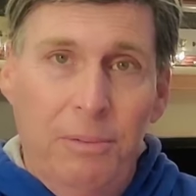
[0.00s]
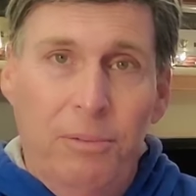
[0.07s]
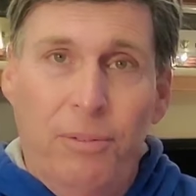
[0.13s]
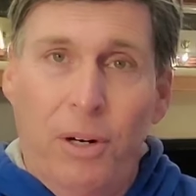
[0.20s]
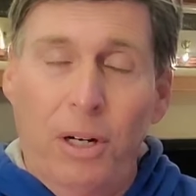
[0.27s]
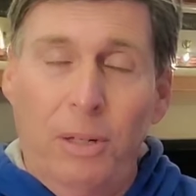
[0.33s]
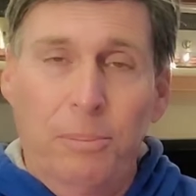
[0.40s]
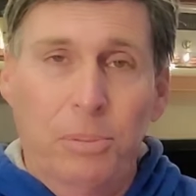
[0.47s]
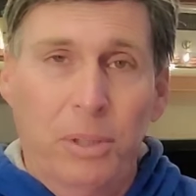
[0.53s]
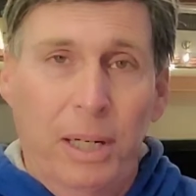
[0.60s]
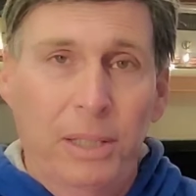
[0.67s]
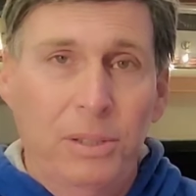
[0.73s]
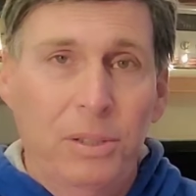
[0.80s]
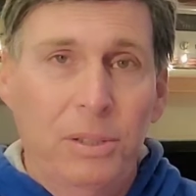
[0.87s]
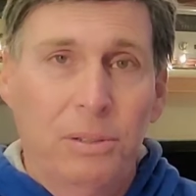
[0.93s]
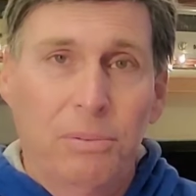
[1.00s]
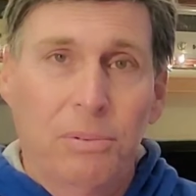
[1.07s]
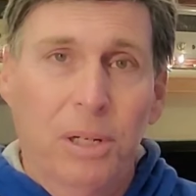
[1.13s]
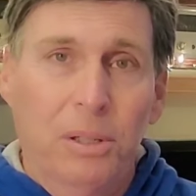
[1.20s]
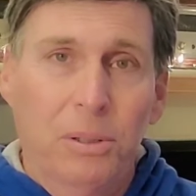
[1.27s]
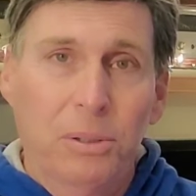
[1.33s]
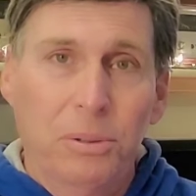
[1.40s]
Farm prices
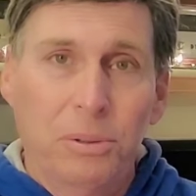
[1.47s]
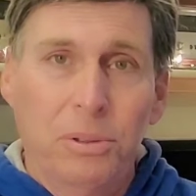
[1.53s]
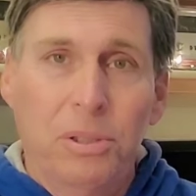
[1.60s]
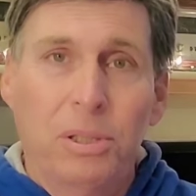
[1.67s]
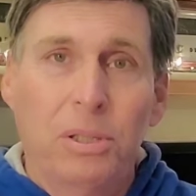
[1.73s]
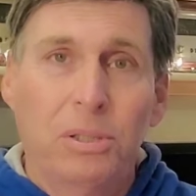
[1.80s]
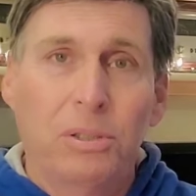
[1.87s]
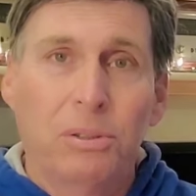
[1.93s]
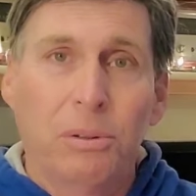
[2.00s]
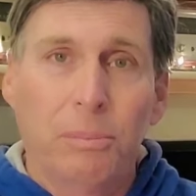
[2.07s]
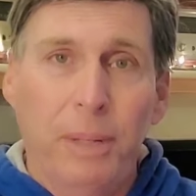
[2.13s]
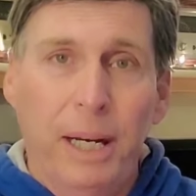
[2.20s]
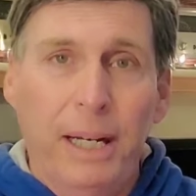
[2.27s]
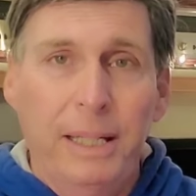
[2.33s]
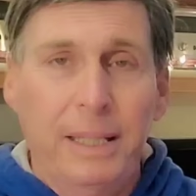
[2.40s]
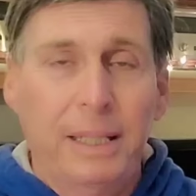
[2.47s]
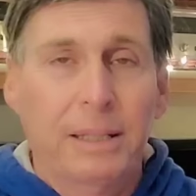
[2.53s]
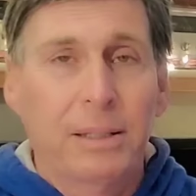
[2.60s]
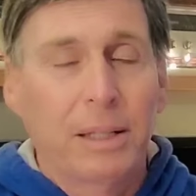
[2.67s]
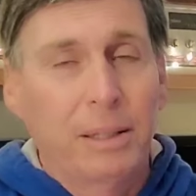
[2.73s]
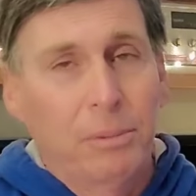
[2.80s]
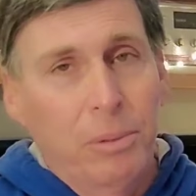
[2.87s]
rose dramatically.